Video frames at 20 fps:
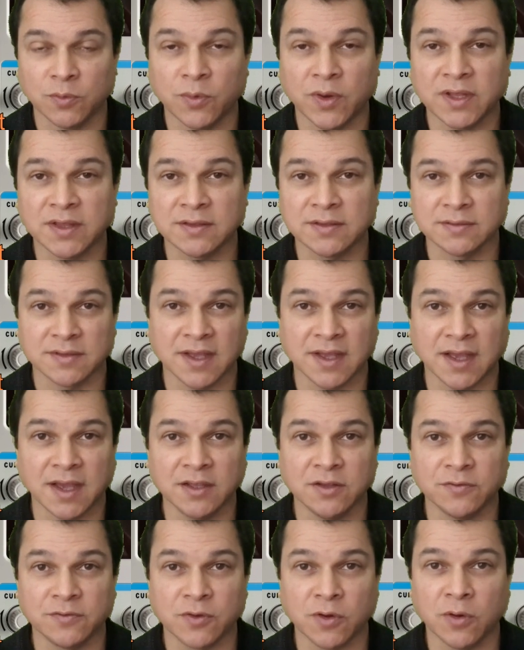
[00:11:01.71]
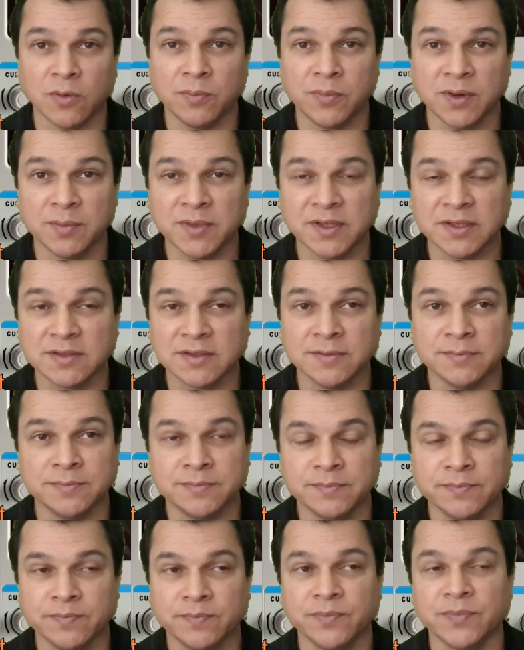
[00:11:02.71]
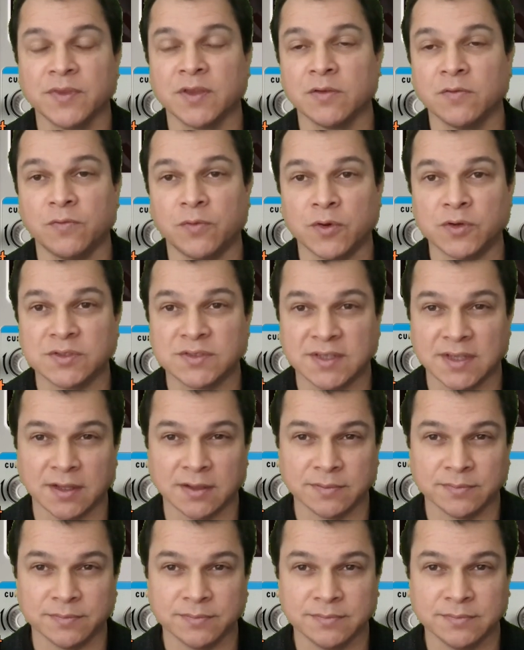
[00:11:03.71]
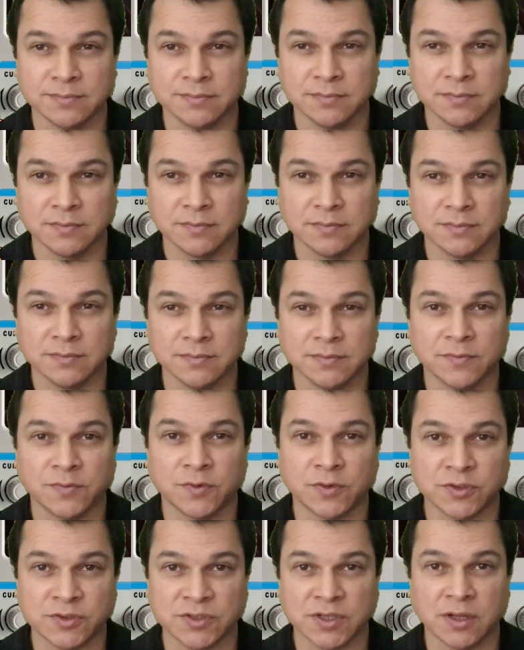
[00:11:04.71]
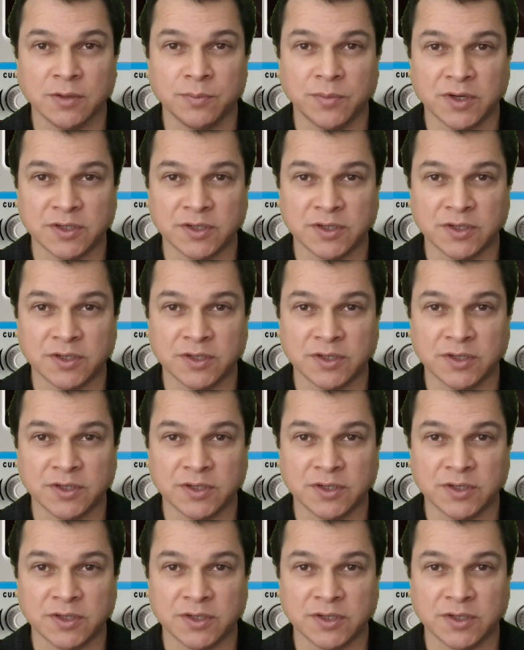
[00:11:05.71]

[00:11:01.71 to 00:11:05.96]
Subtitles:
What kind of complement? For sale